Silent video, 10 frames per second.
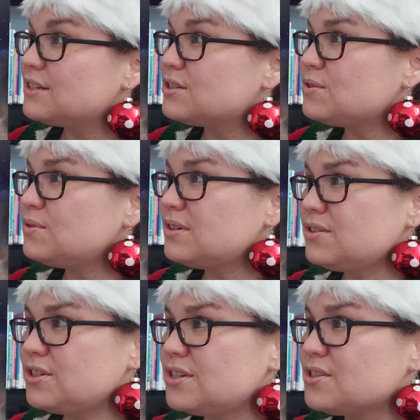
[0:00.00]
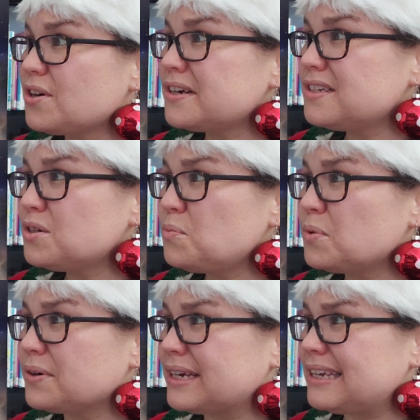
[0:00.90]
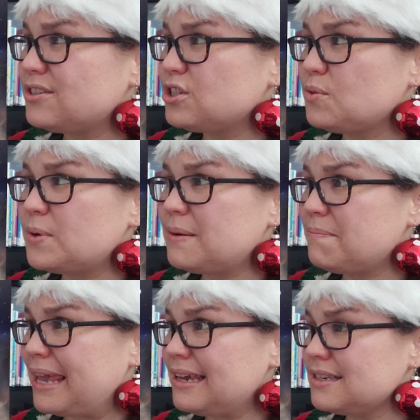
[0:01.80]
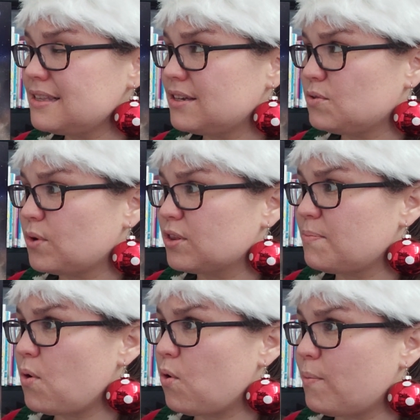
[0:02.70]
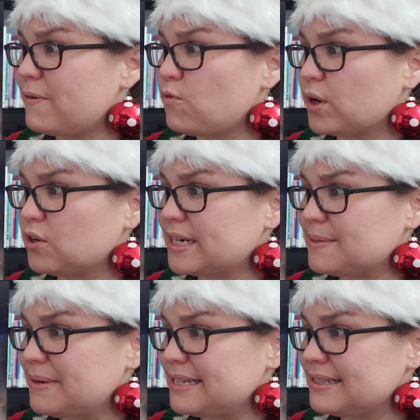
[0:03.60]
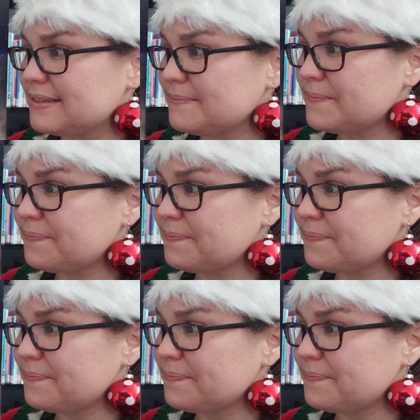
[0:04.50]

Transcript: Soon she started to worry she wouldn't make it to the North Pole before Christmas.